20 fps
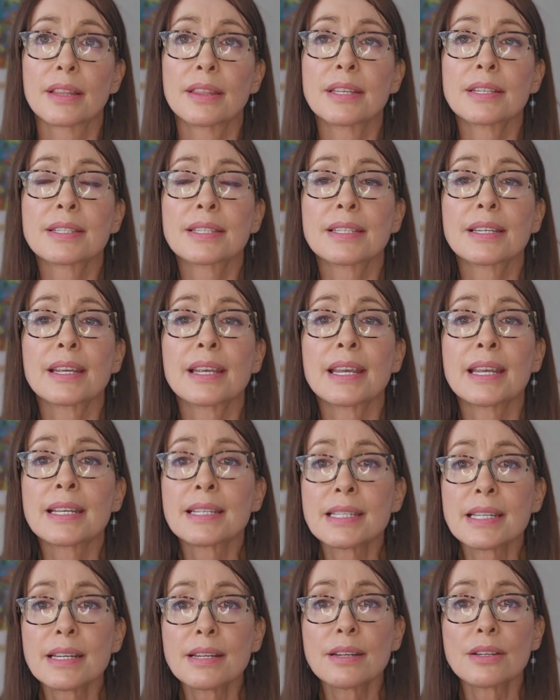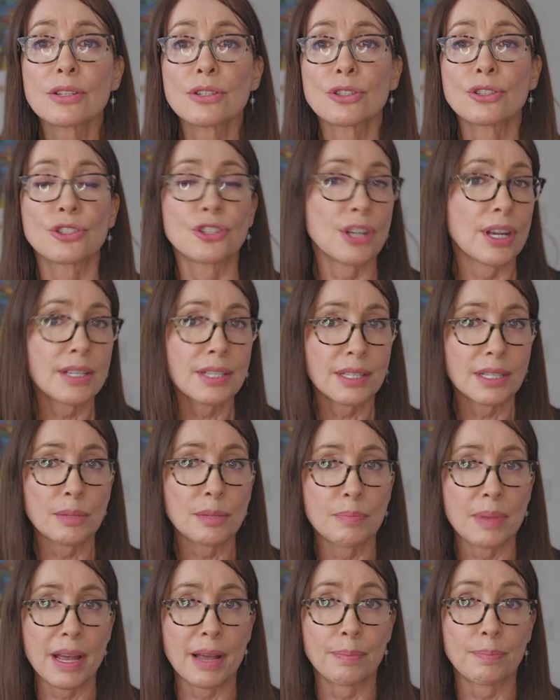This isn't just
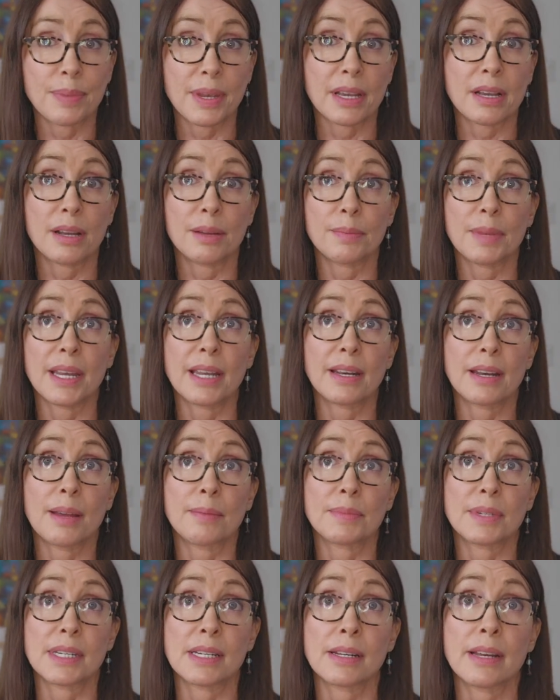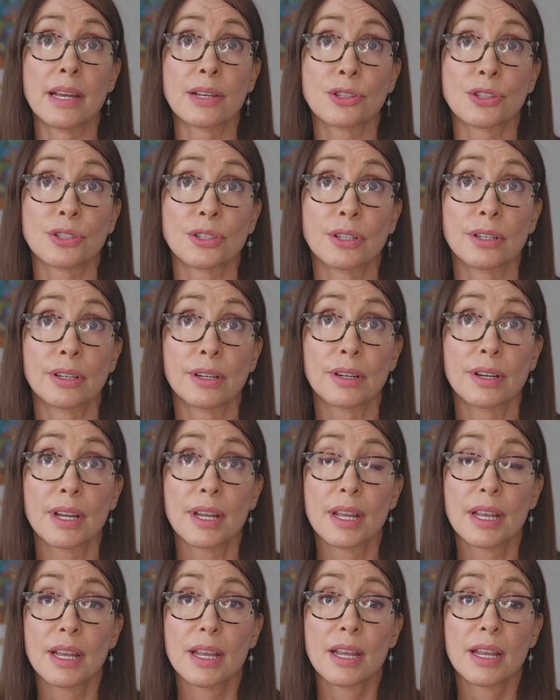about becoming an empty nester.
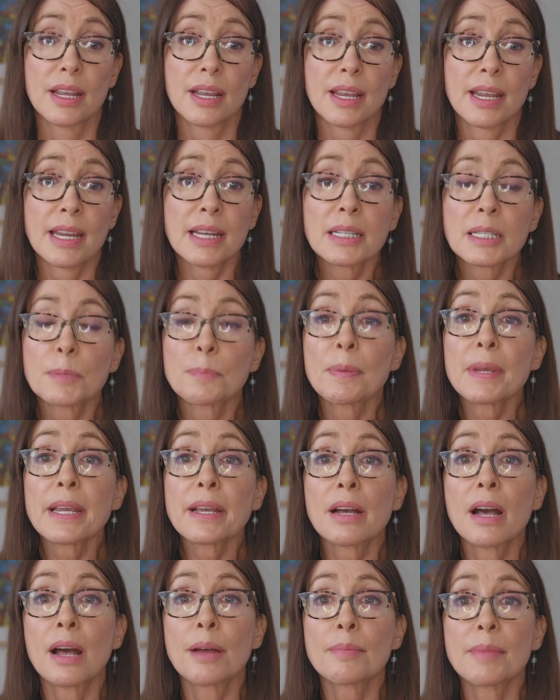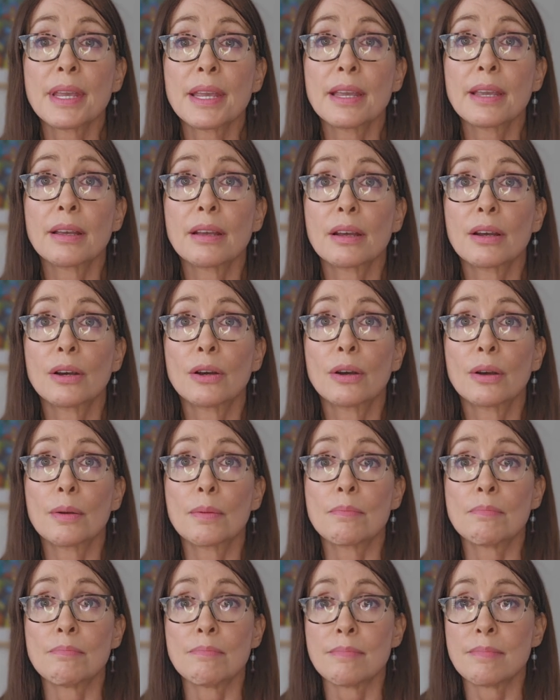It's becoming
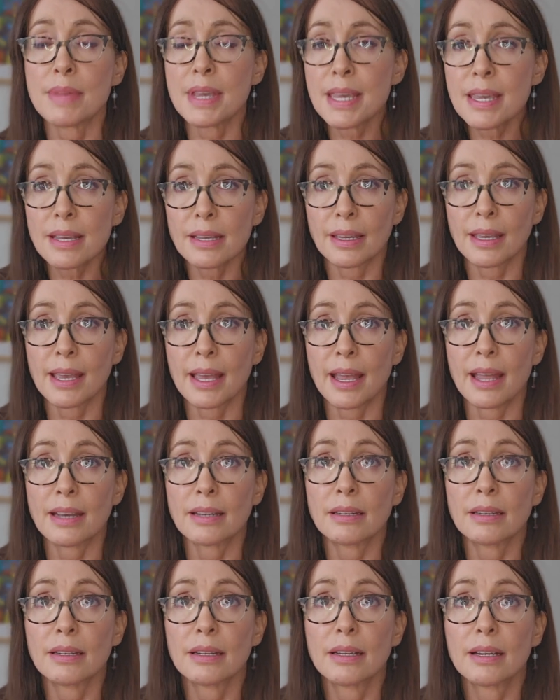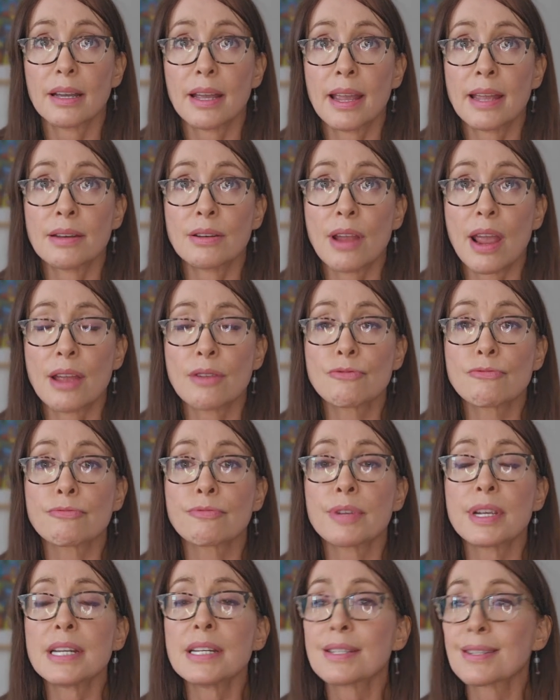me again, and
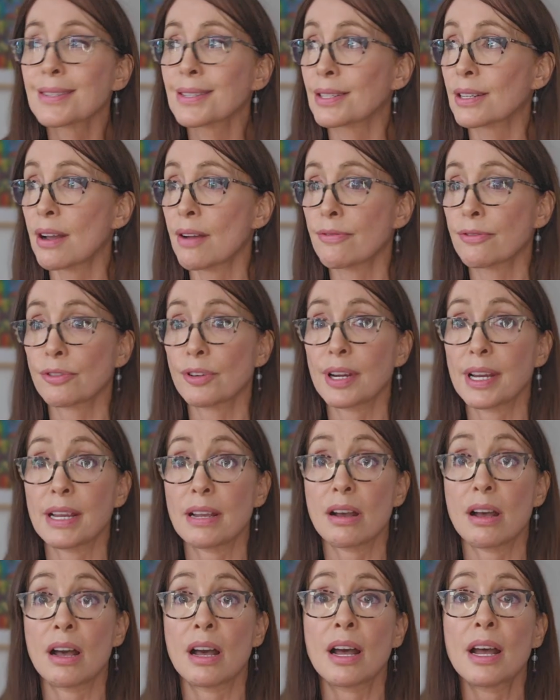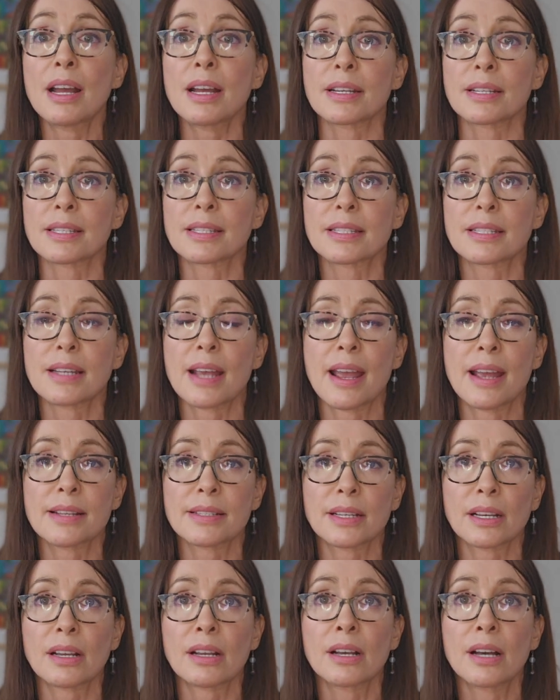rediscovering us
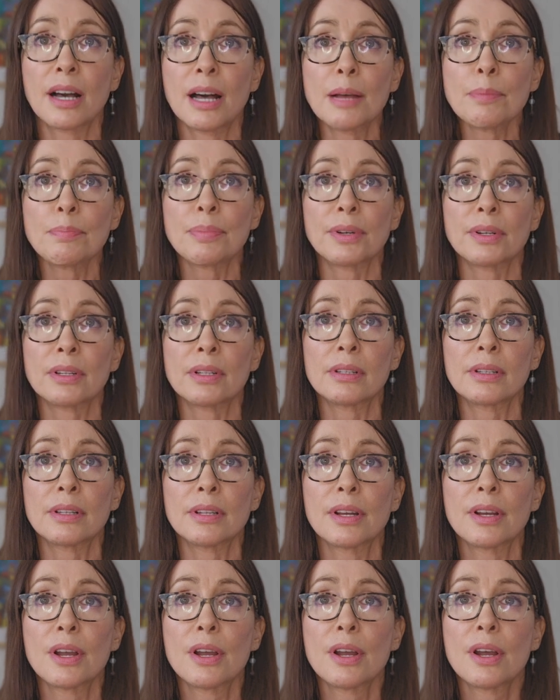as a couple.